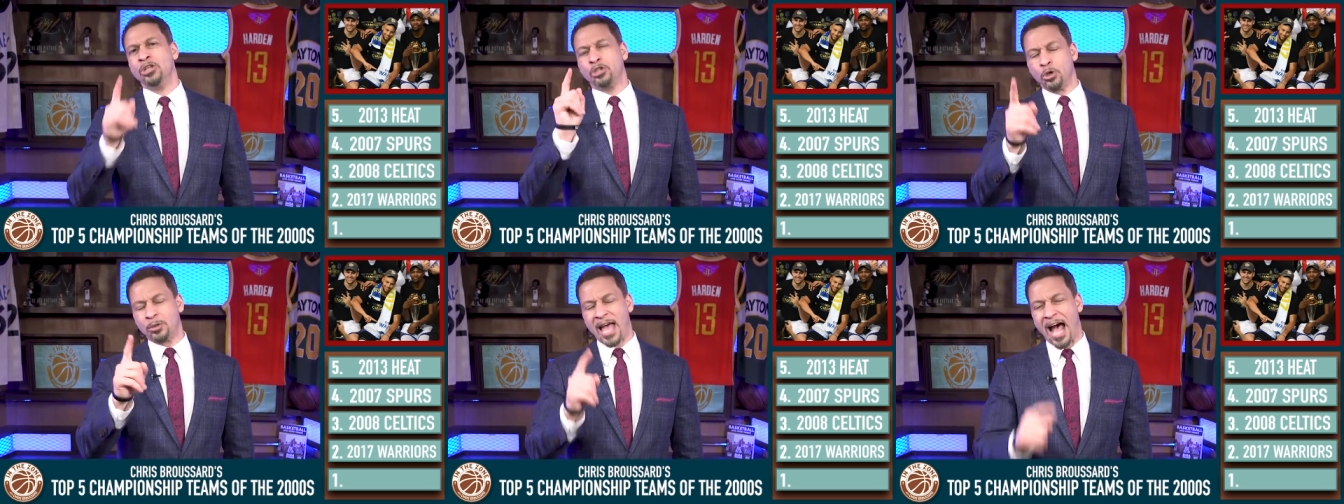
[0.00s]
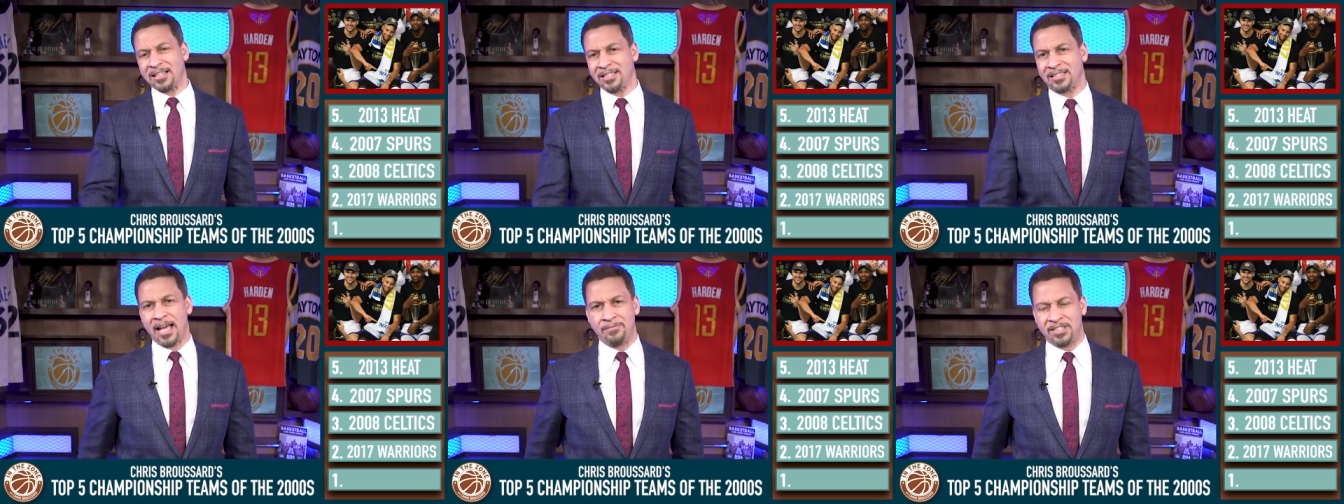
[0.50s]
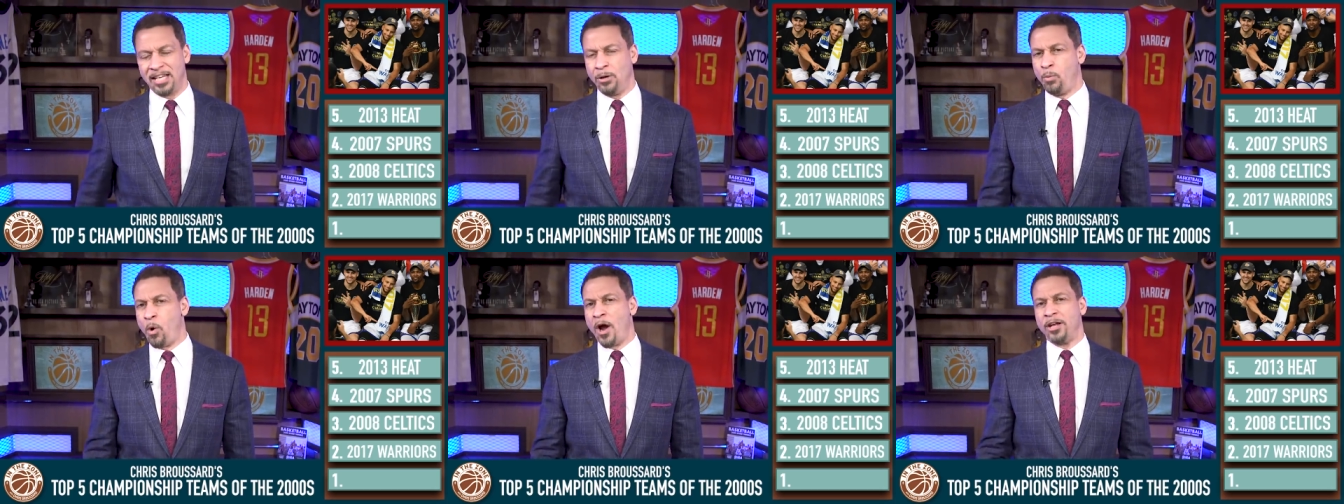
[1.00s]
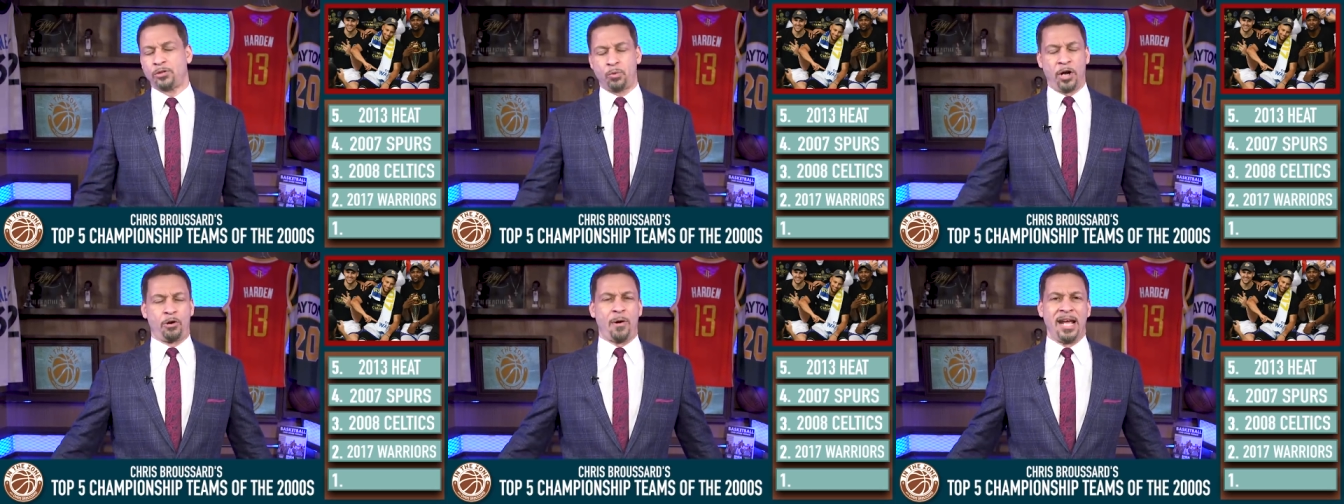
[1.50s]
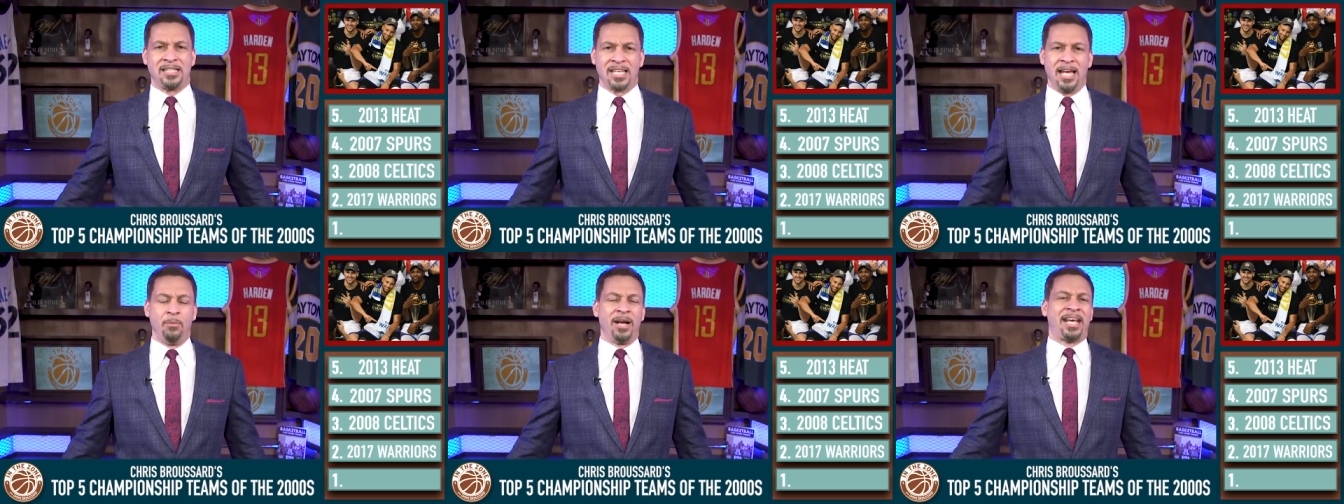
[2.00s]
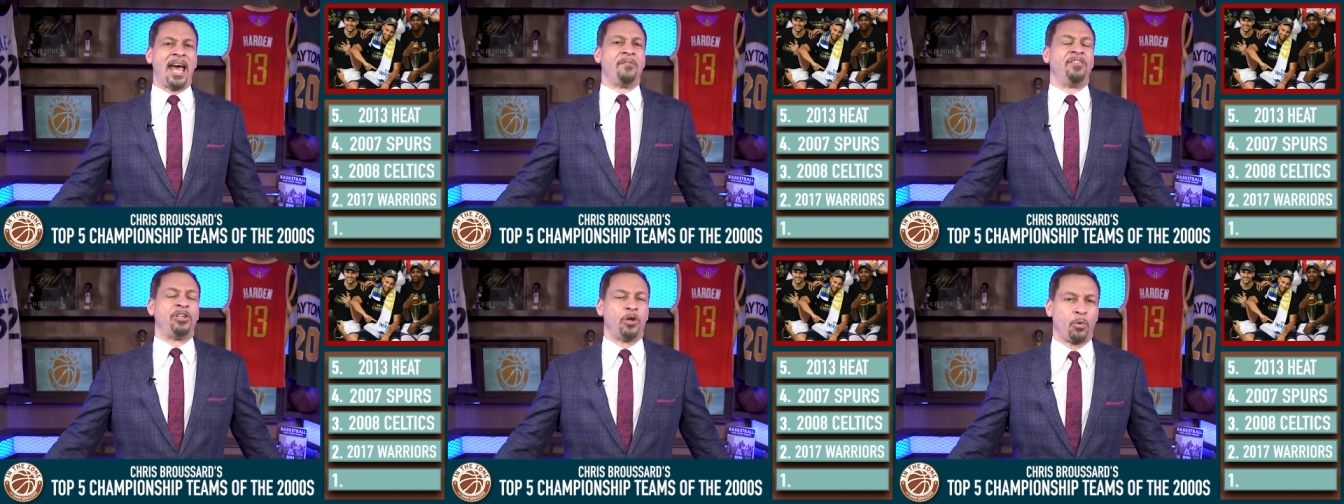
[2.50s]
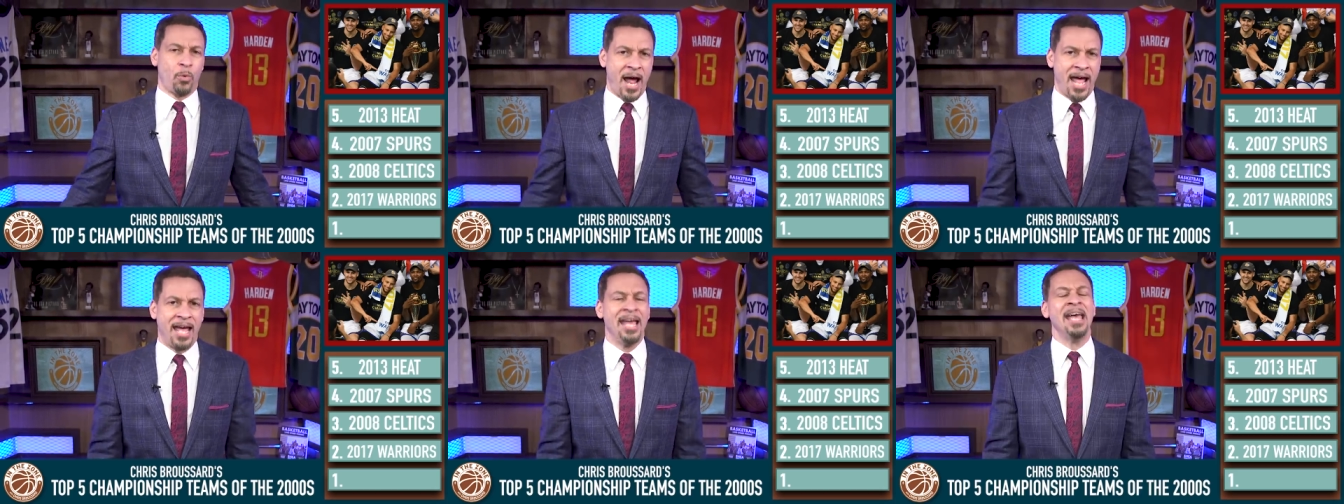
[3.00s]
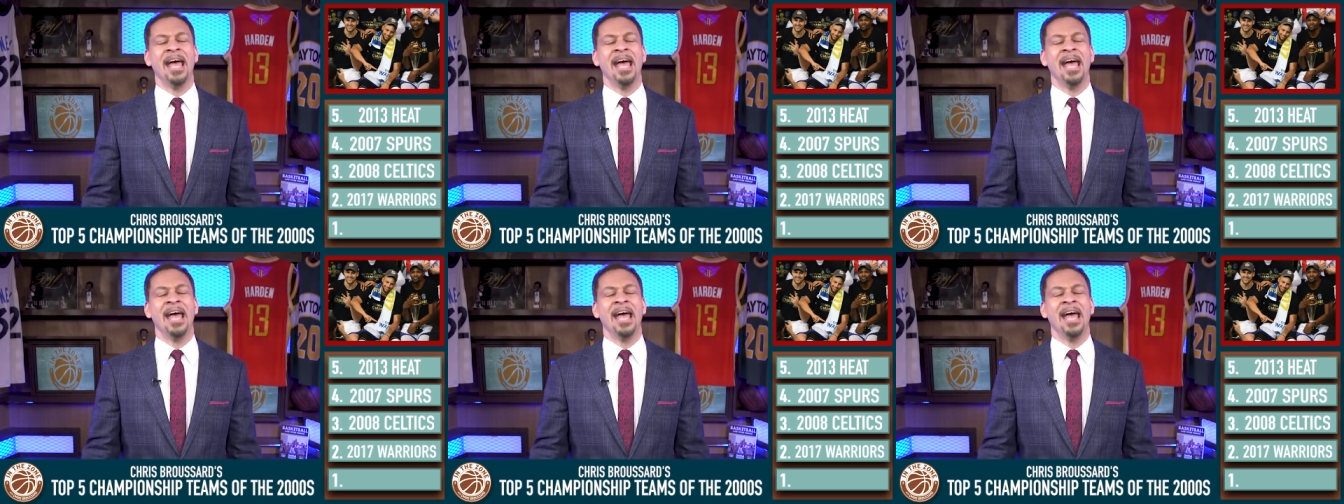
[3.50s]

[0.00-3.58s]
2017 Warriors were a great team with Kevin Durant